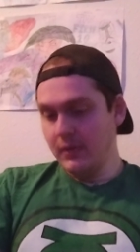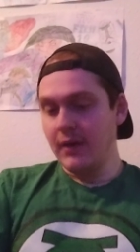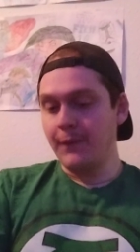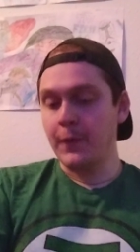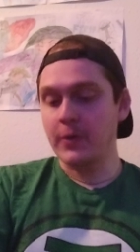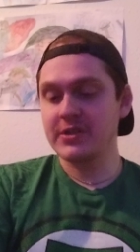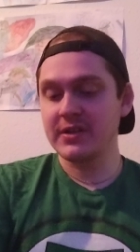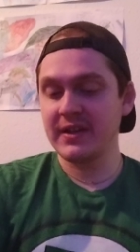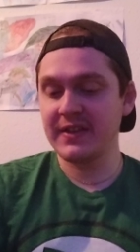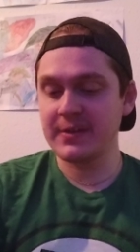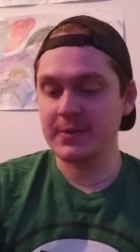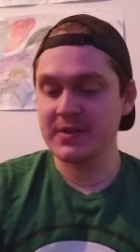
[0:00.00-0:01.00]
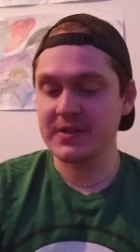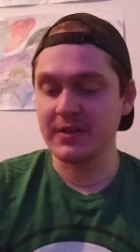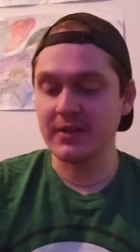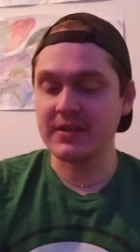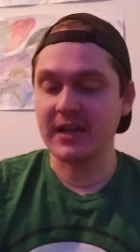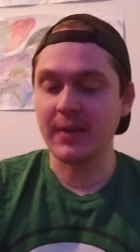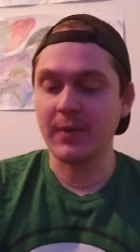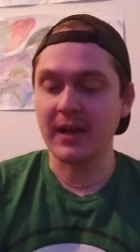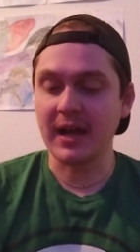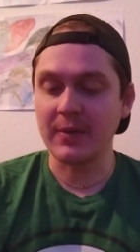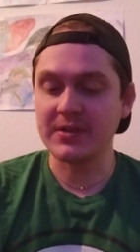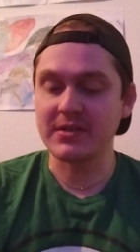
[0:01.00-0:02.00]
unfortunately, this was still a time when
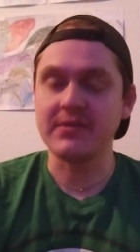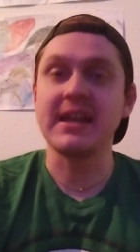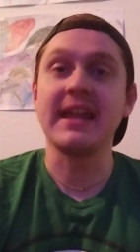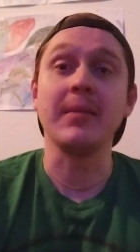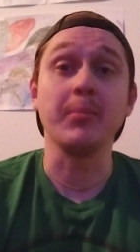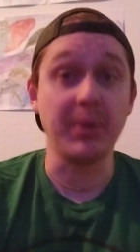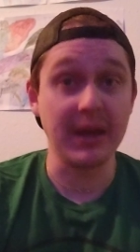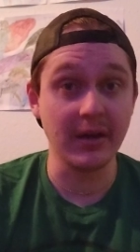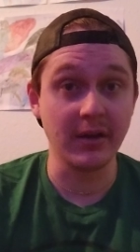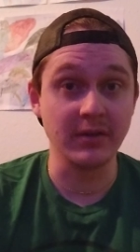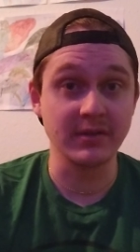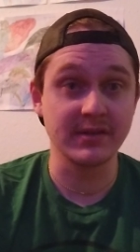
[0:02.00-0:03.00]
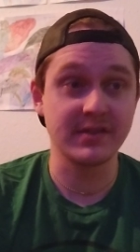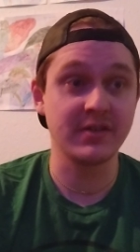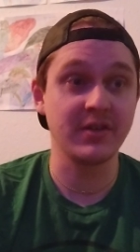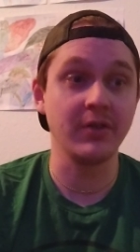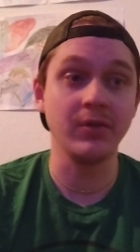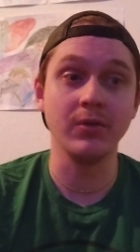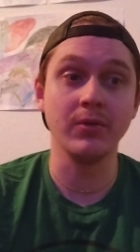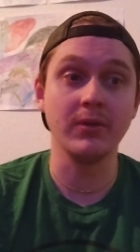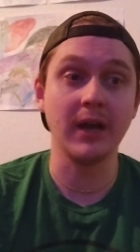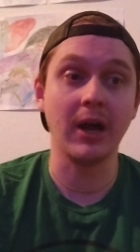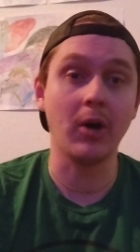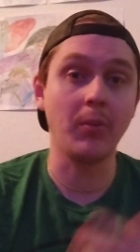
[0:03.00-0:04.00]
I was still taking pills to
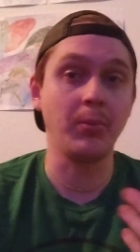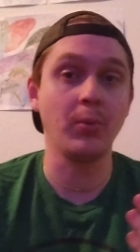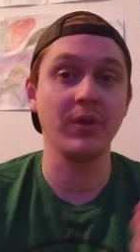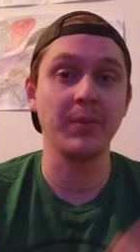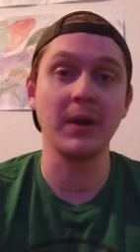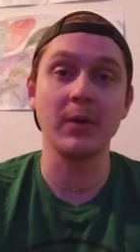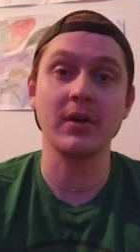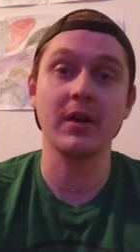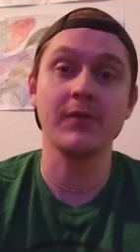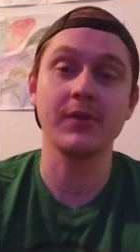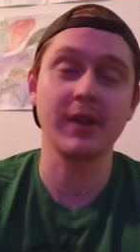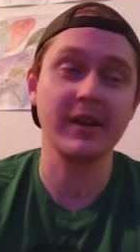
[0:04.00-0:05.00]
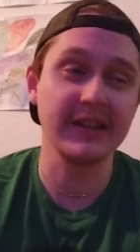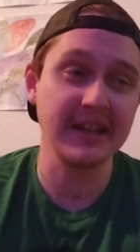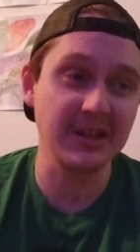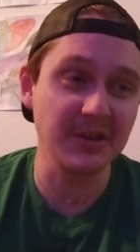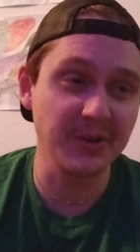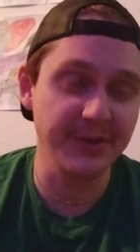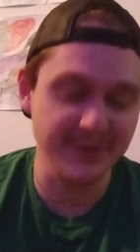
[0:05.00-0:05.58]
help with my recovery. Right, like you know